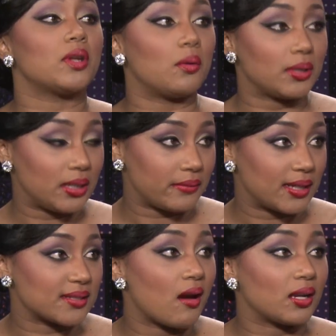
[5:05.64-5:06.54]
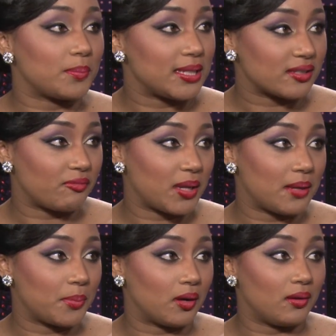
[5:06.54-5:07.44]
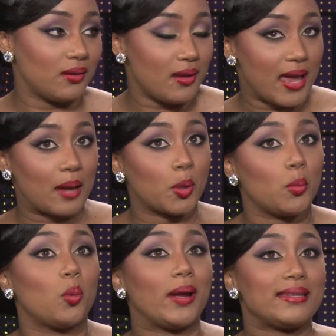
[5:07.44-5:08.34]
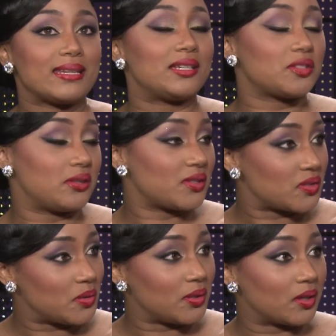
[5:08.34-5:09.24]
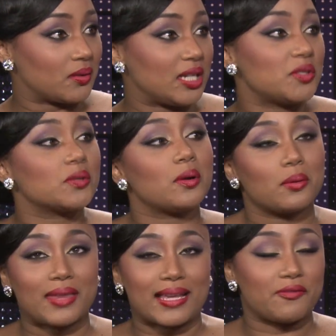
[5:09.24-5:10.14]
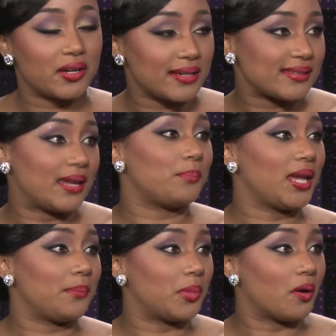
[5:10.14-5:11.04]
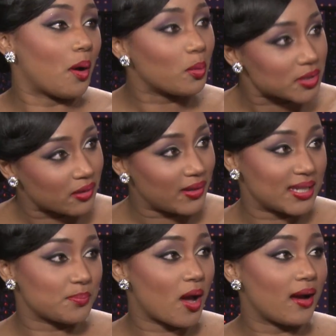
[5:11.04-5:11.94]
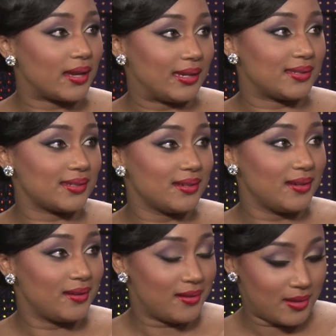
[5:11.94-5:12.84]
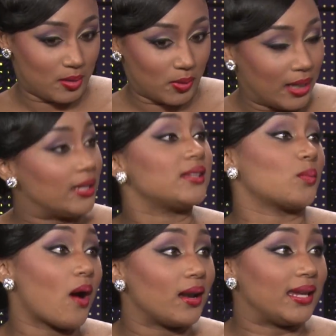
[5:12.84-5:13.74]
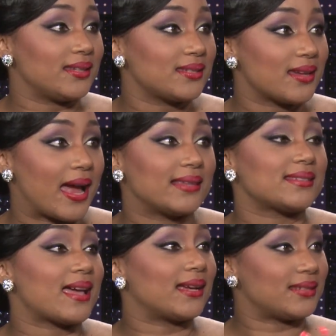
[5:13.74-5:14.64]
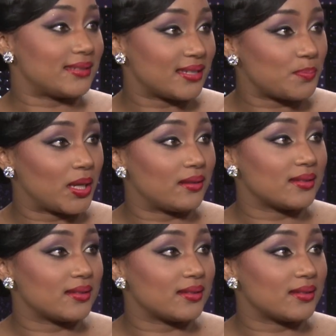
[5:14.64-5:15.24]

down the lyrics on a piece of paper. And when we went into the studio, he took out that very same paper out of his pocket in his wallet and started to spit the